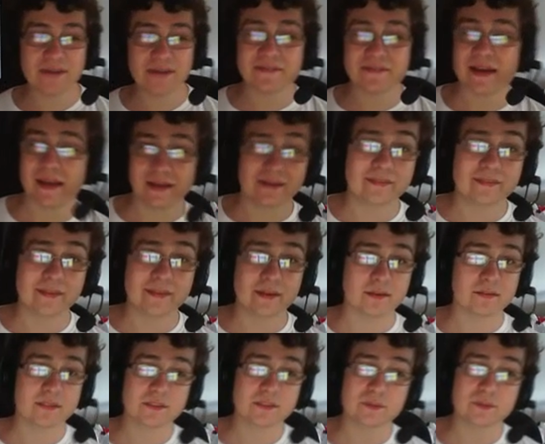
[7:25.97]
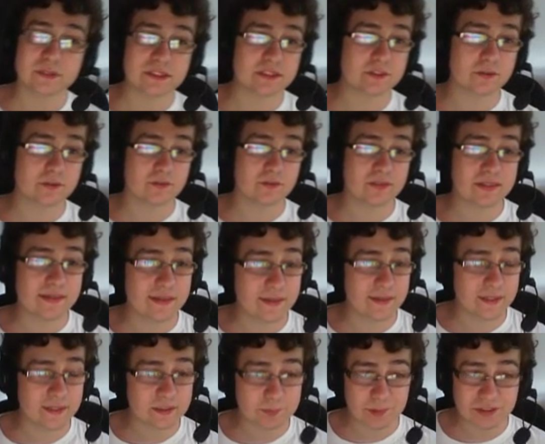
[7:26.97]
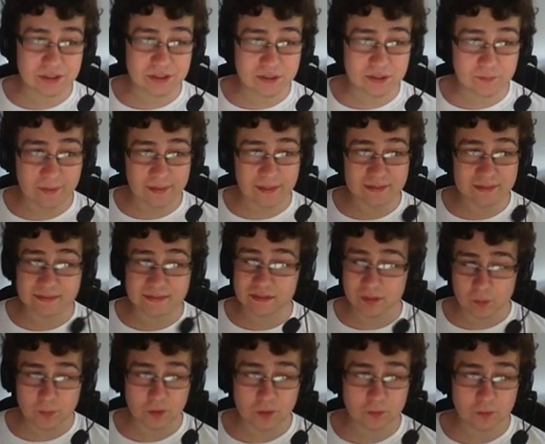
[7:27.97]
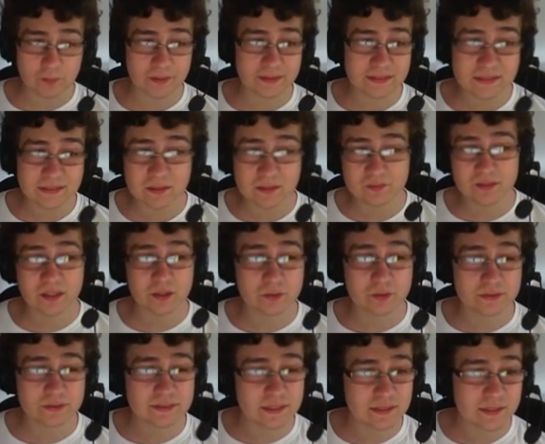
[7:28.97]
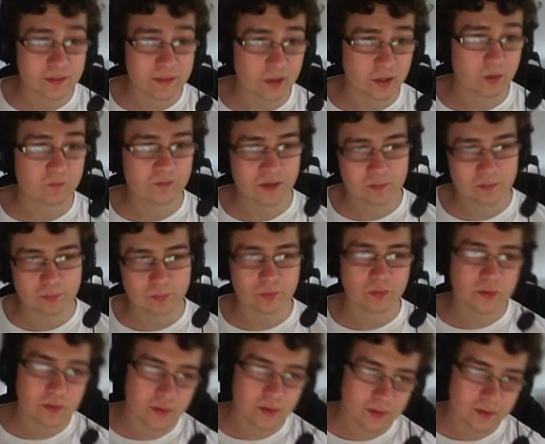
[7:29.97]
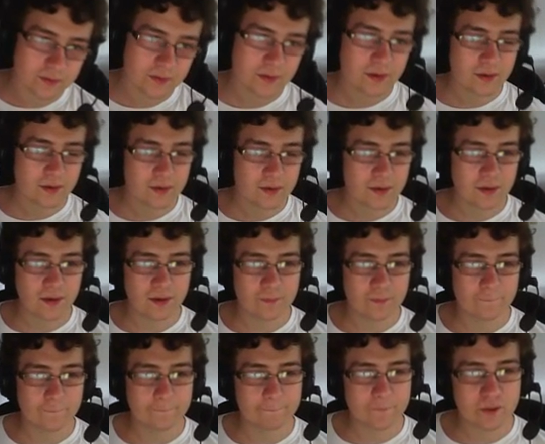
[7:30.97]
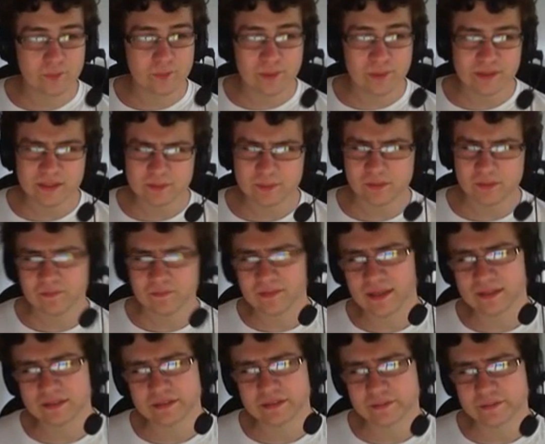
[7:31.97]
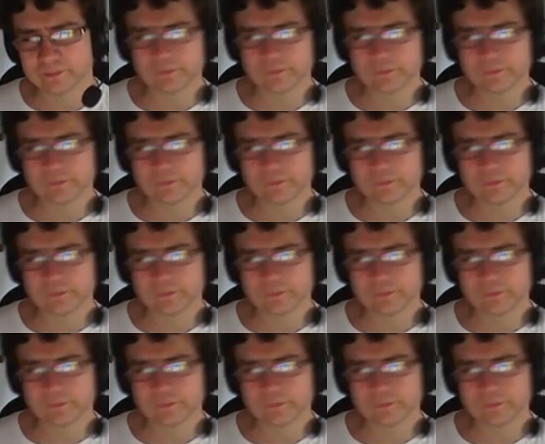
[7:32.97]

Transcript: he does not have anything to switch into a Victini, especially when he has slow Pokemon like Sylveon, Cresselia, Donphan, Porygon. Cobalion's pretty